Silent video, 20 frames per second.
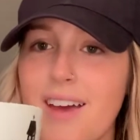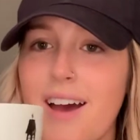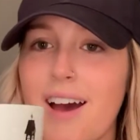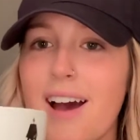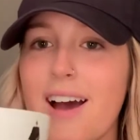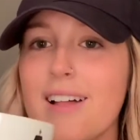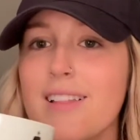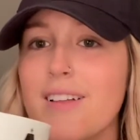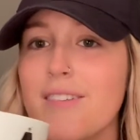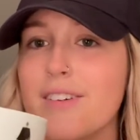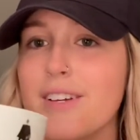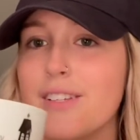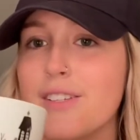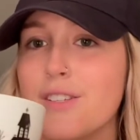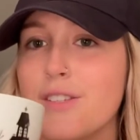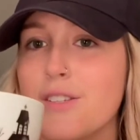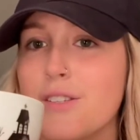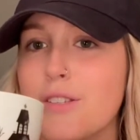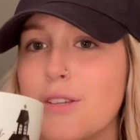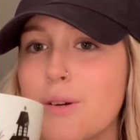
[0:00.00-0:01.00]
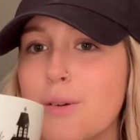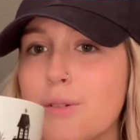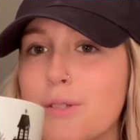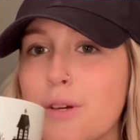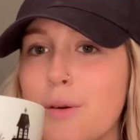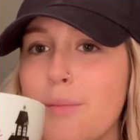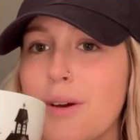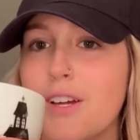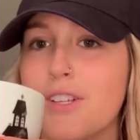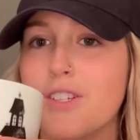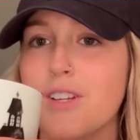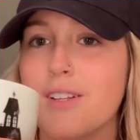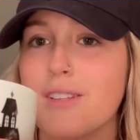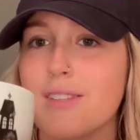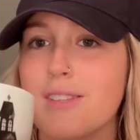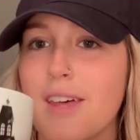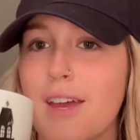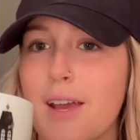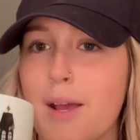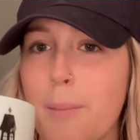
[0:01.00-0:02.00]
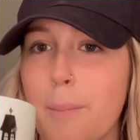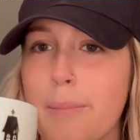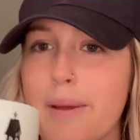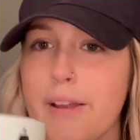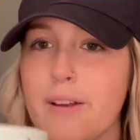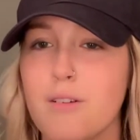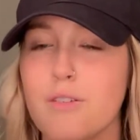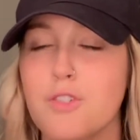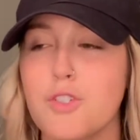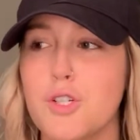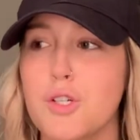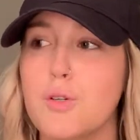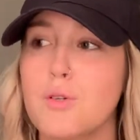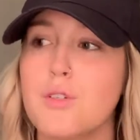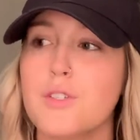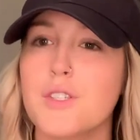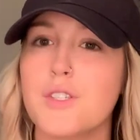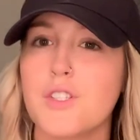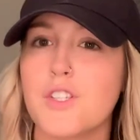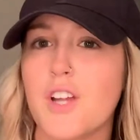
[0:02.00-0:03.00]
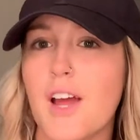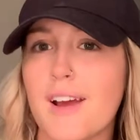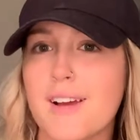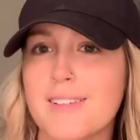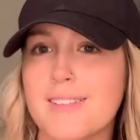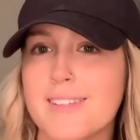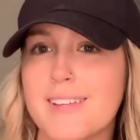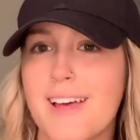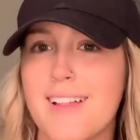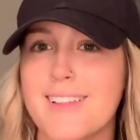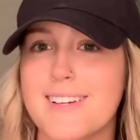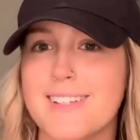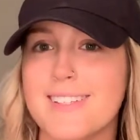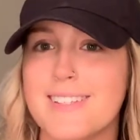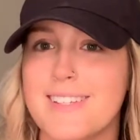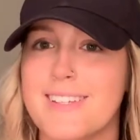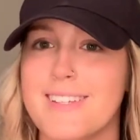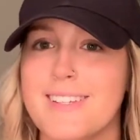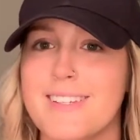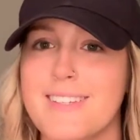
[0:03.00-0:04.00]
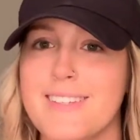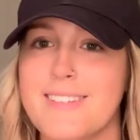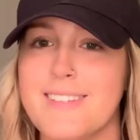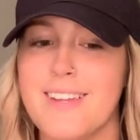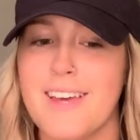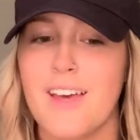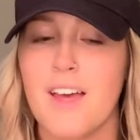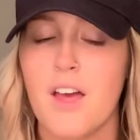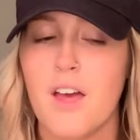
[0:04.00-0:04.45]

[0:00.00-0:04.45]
I love it so, so much. It's like Beetlejuice, Jack Skellington,